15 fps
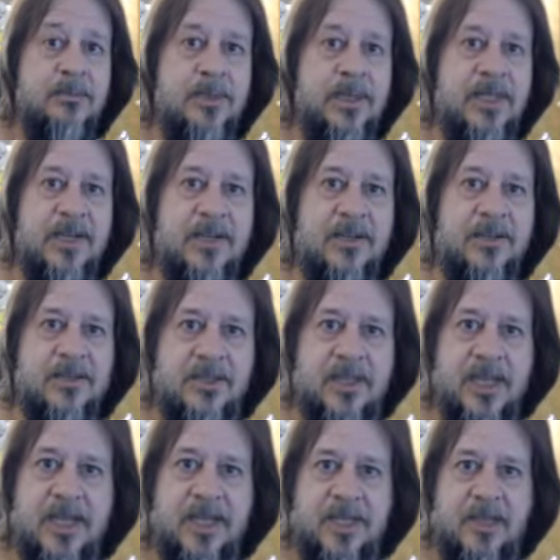because
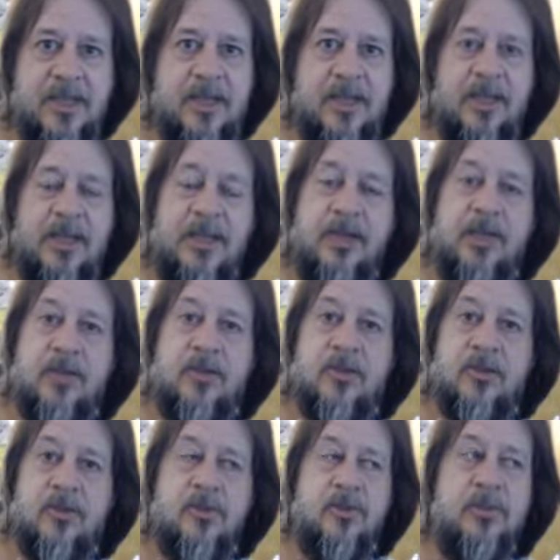they can,
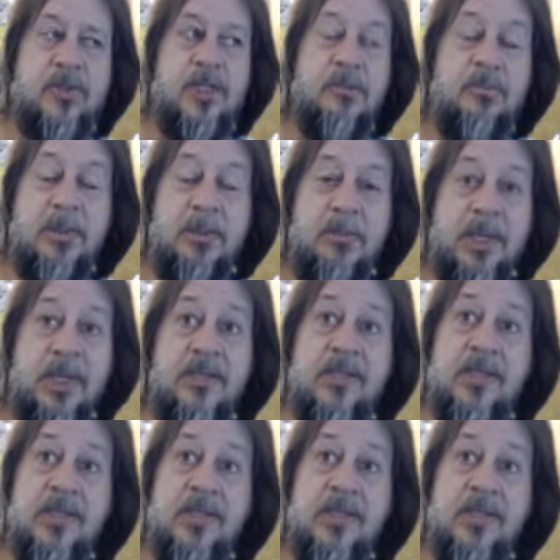through TPP,